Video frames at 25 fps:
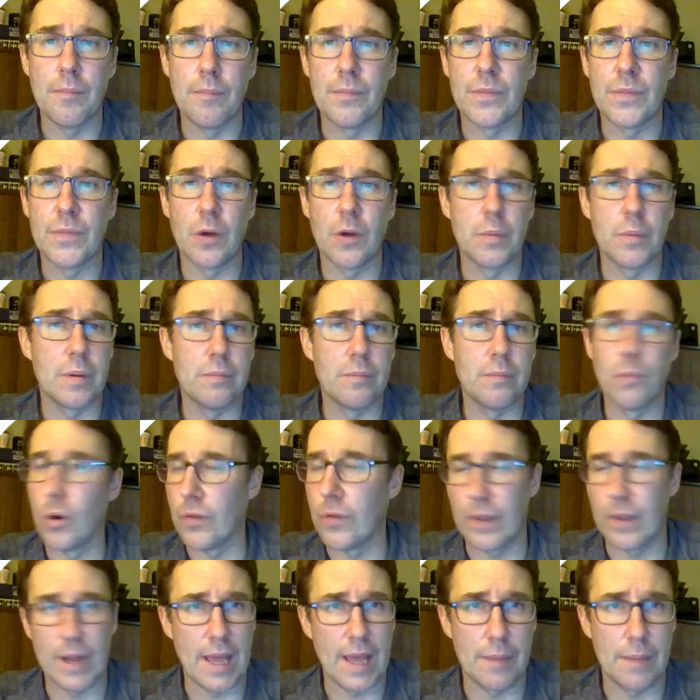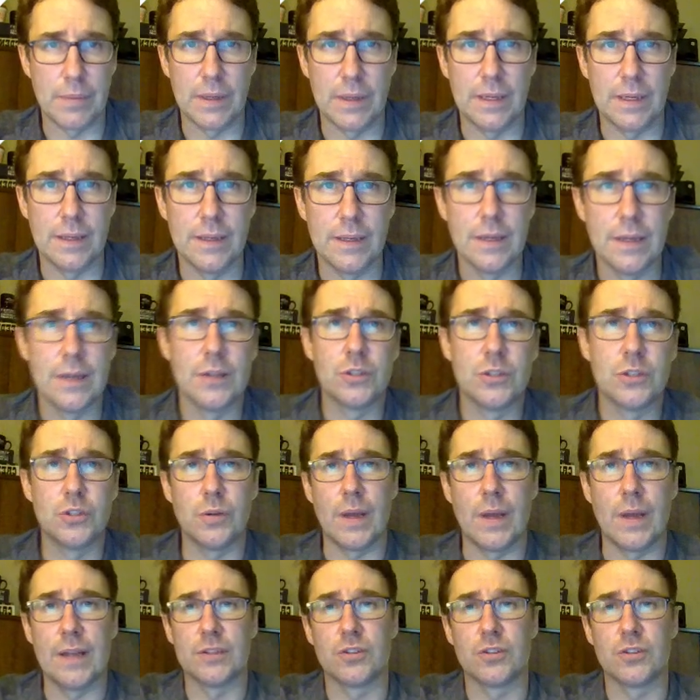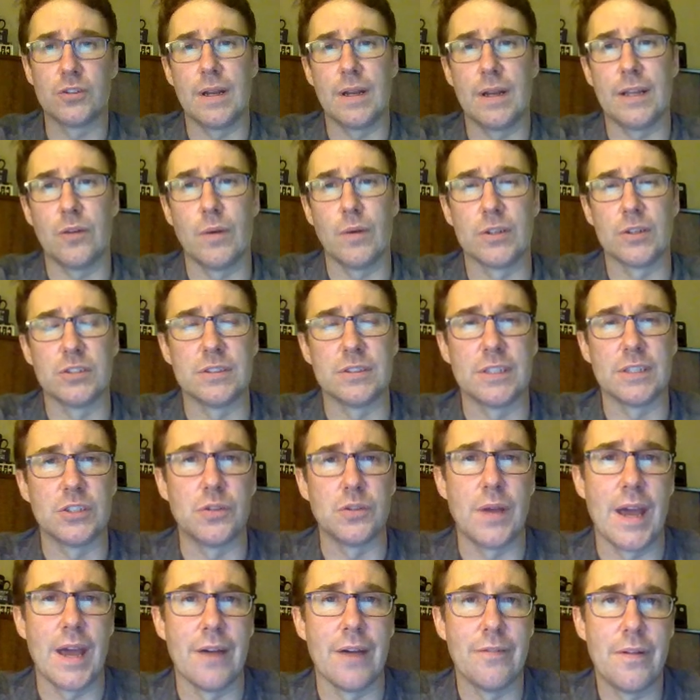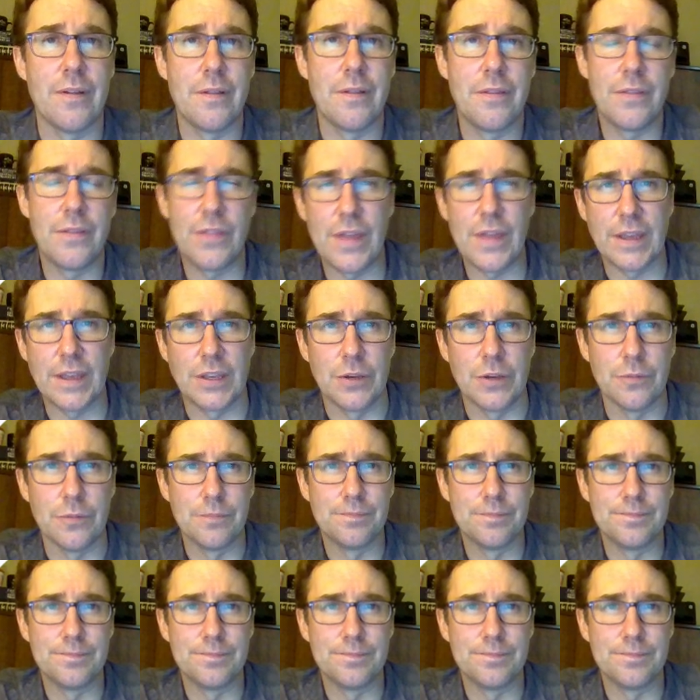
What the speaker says: They'll be more than happy to answer any questions that you have. Thank you.